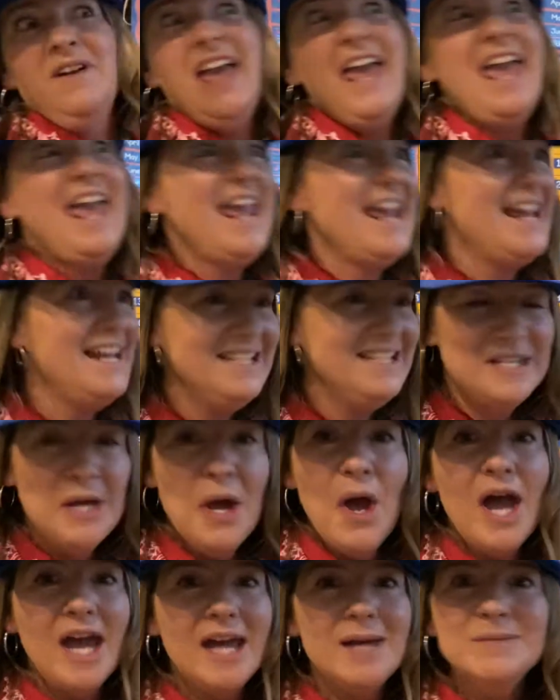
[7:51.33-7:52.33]
8
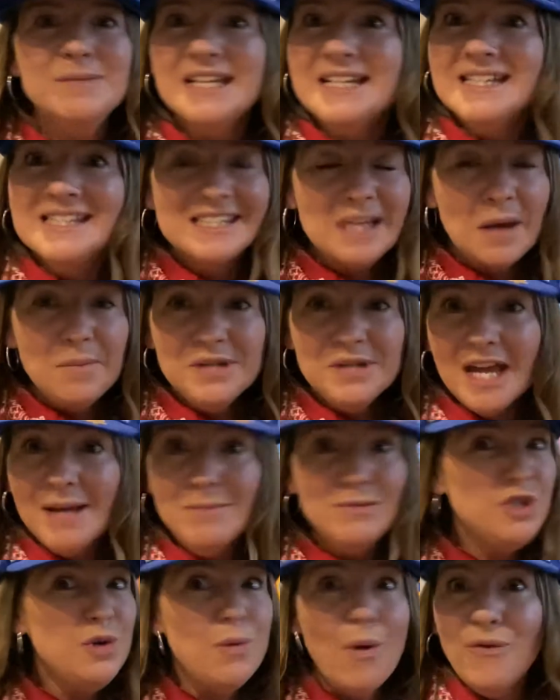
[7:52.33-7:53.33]
times, and
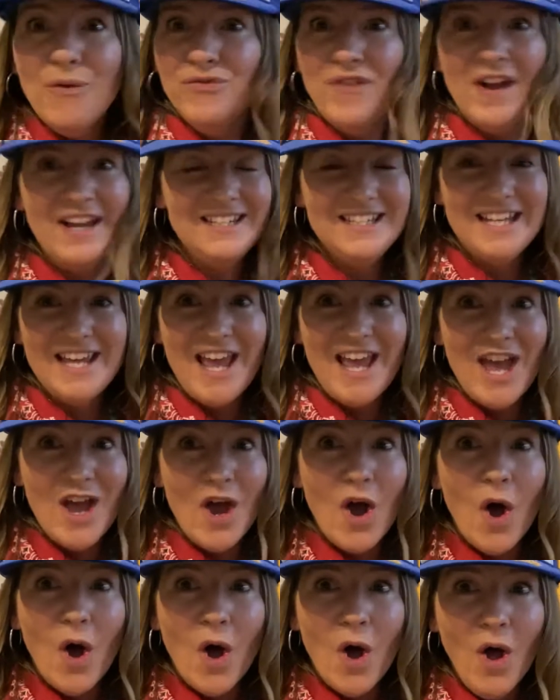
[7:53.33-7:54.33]
sometimes you won't find it at
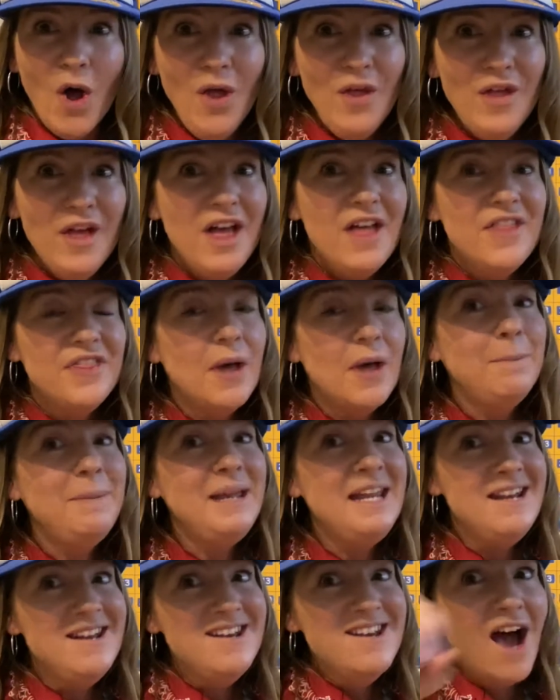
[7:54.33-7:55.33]
all. There'll
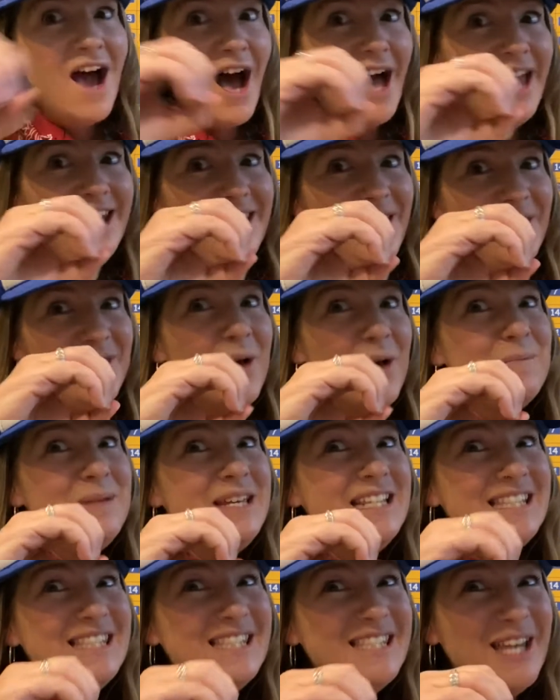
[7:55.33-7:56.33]
be none. There'll be
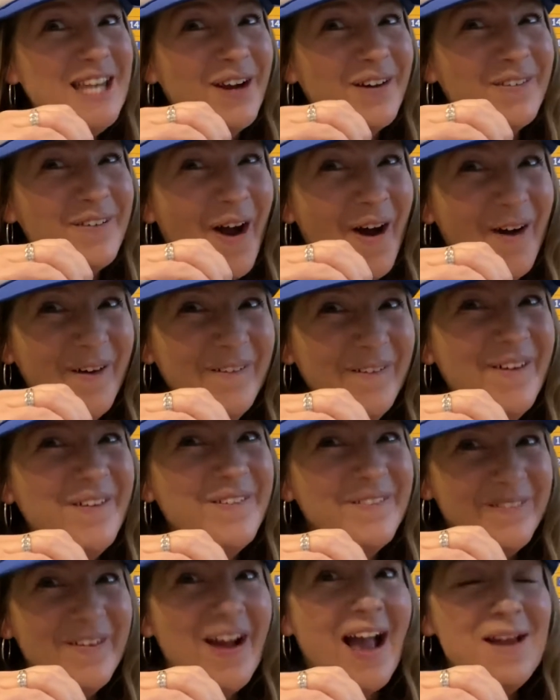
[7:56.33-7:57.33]
0,
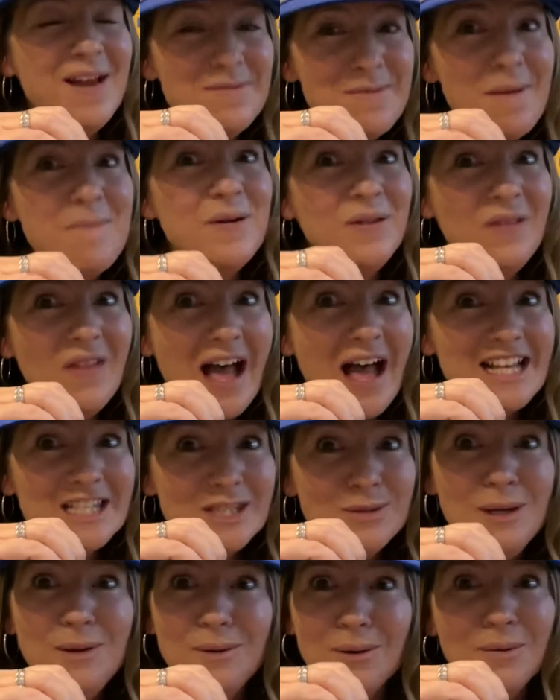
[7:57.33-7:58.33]
right? Remember last
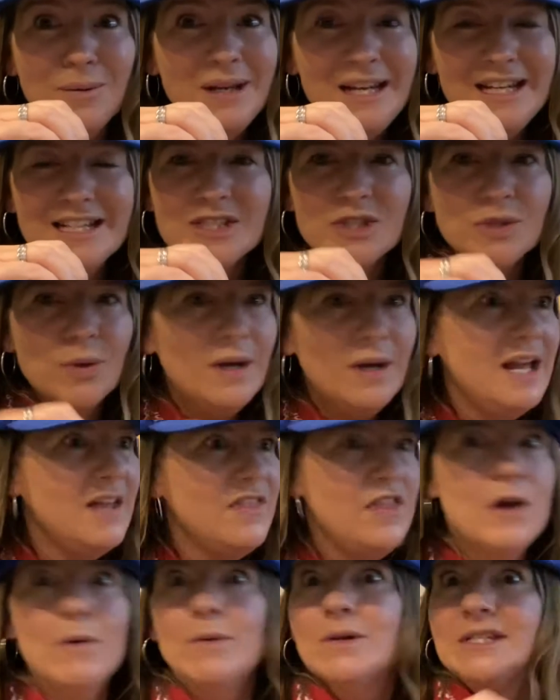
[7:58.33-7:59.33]
week we were reading a story and
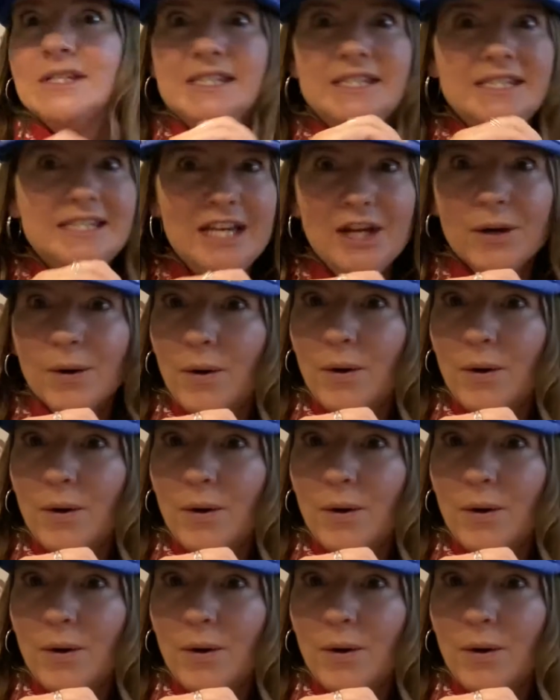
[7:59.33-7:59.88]
there were 0